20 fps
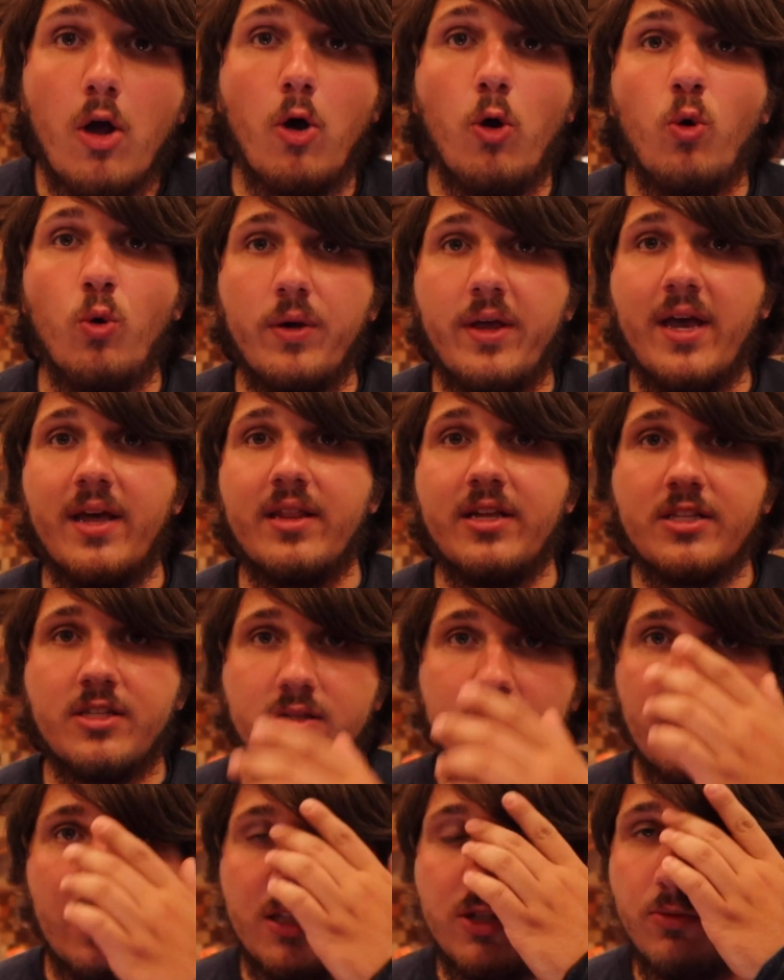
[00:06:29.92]
Oh yeah,
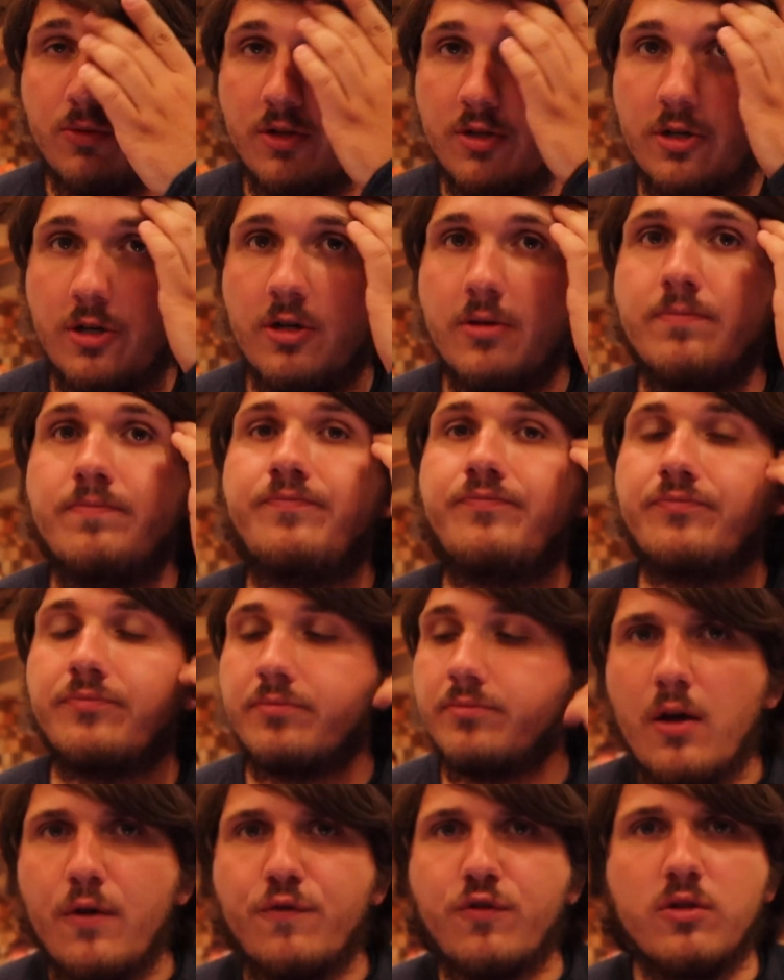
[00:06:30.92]
that's really good.
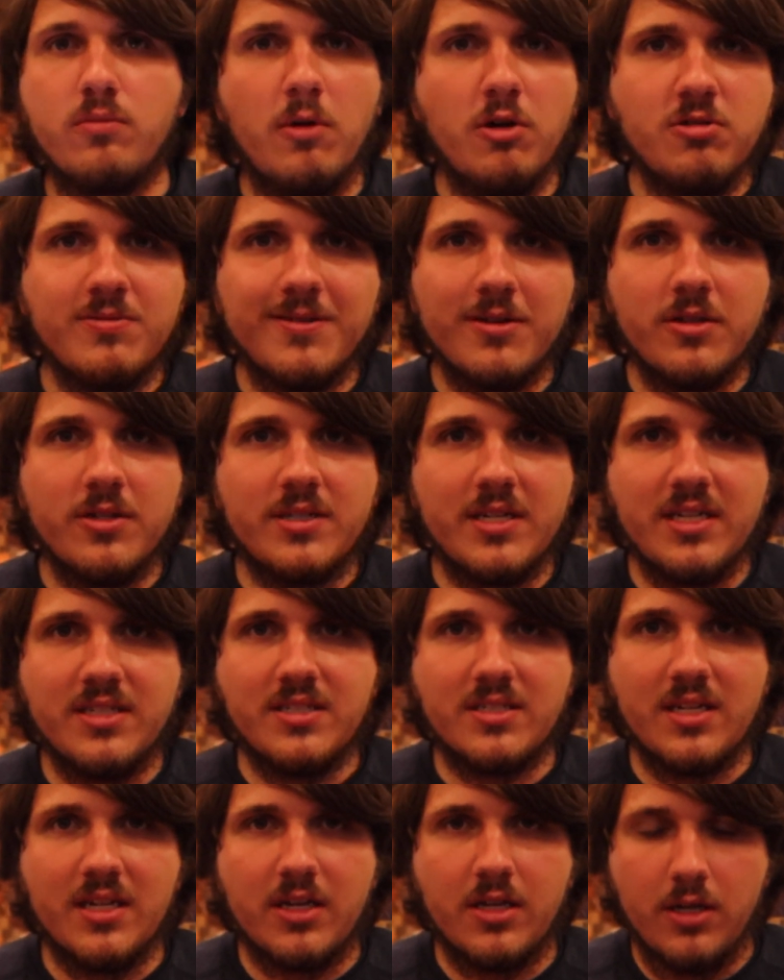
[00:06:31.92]
For the most part, it
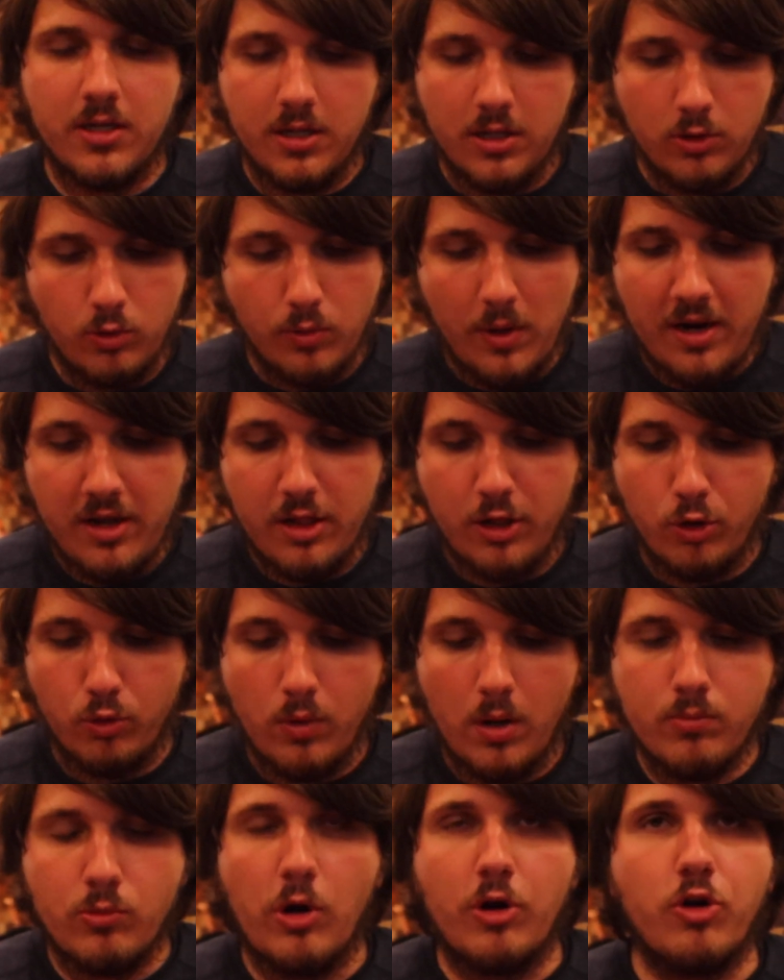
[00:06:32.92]
tastes like a regular
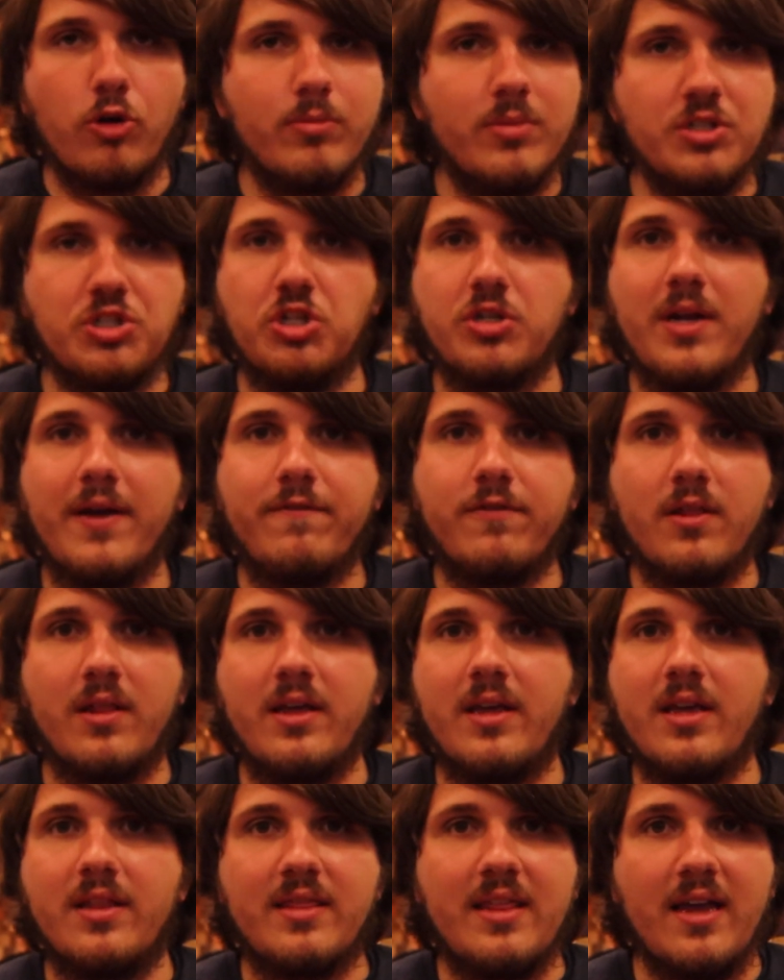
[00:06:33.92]
rum runner, but you
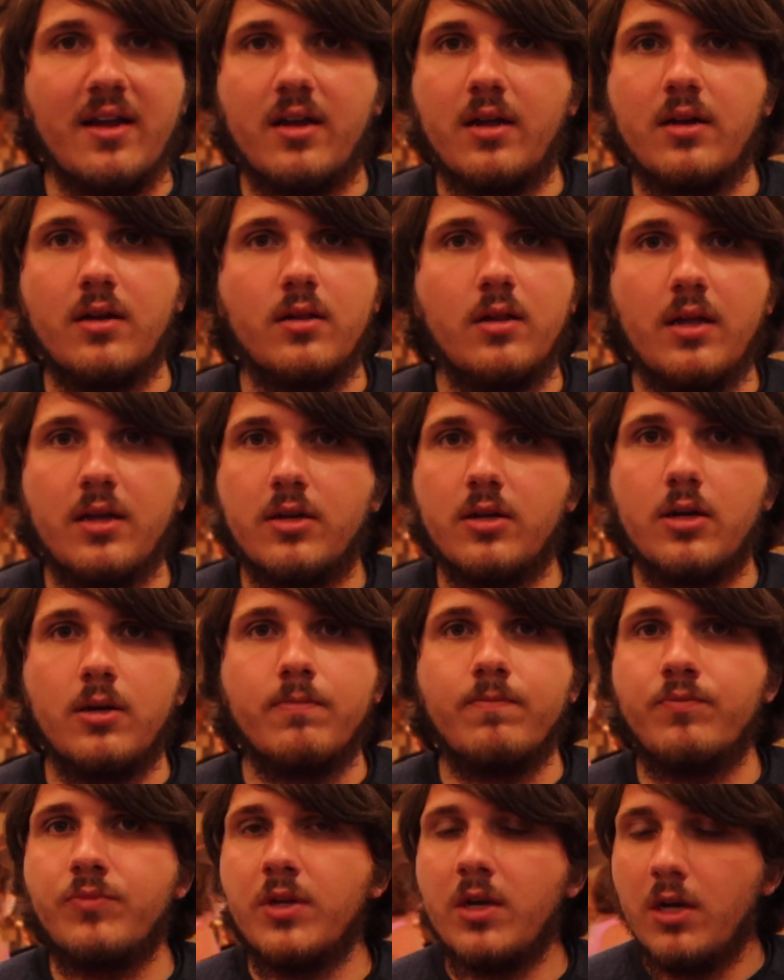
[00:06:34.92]
definitely get that kind of like
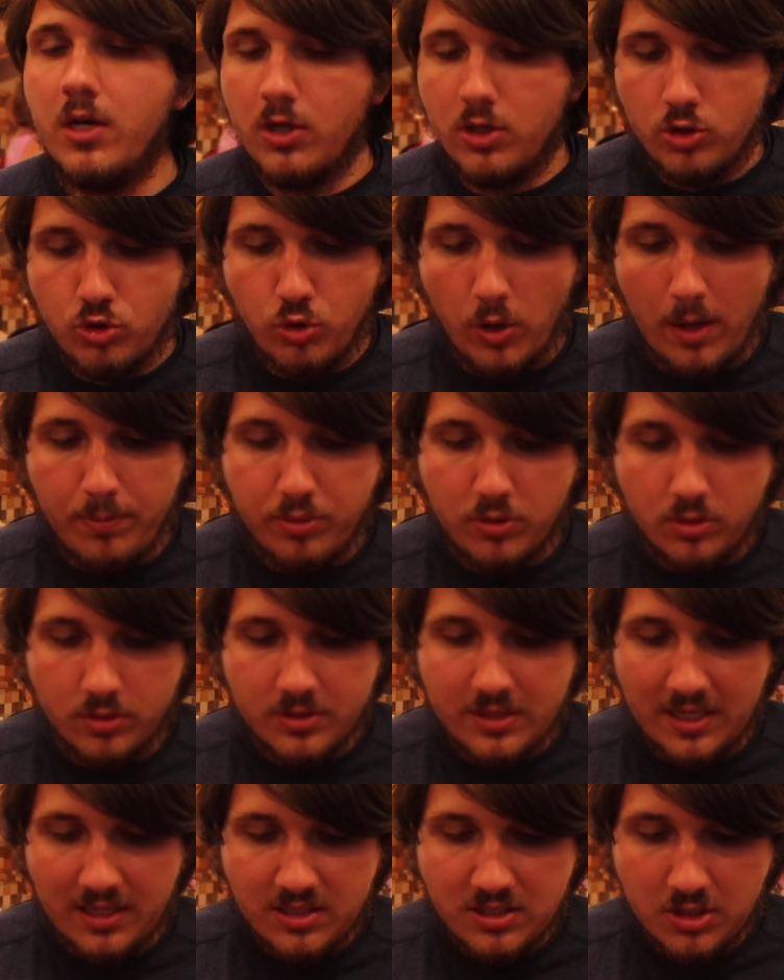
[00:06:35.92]
tropical
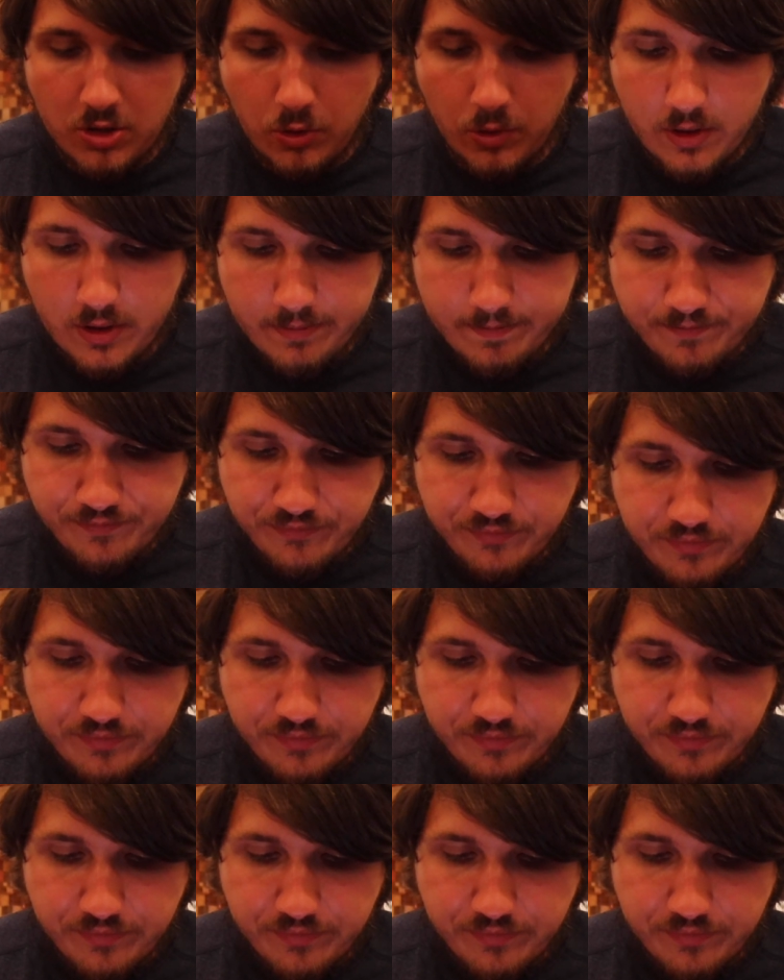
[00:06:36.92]
taste to it.